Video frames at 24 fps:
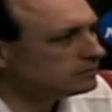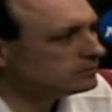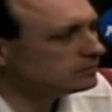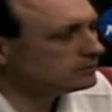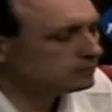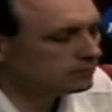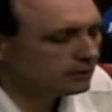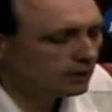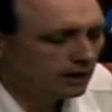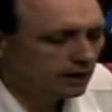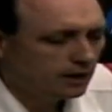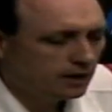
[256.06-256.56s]

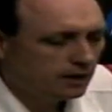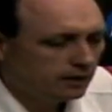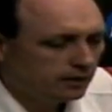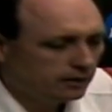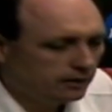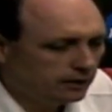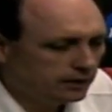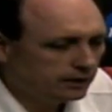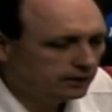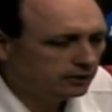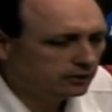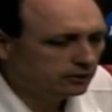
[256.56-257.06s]
Mm-hmm.
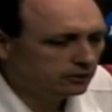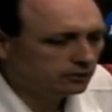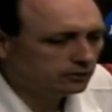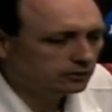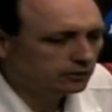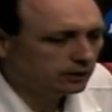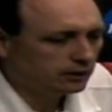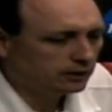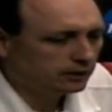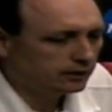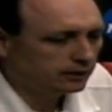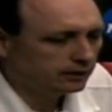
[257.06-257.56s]
They do.
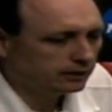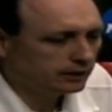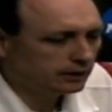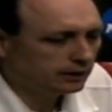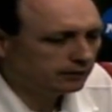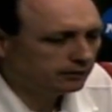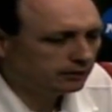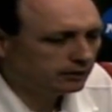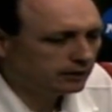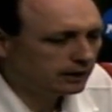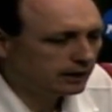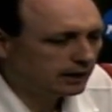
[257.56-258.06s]
They'll
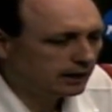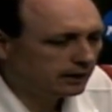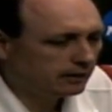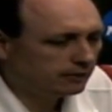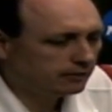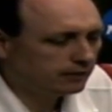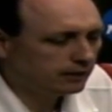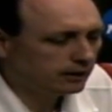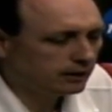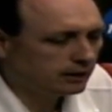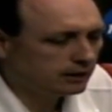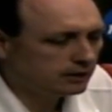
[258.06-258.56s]
definitely have
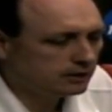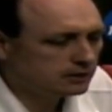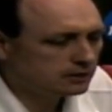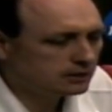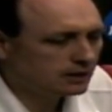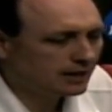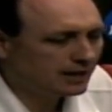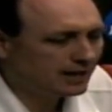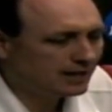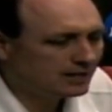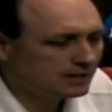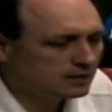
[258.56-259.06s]
a
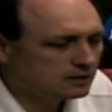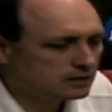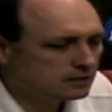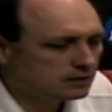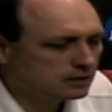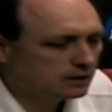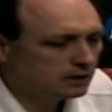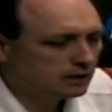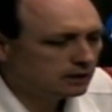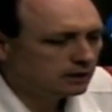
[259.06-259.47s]
size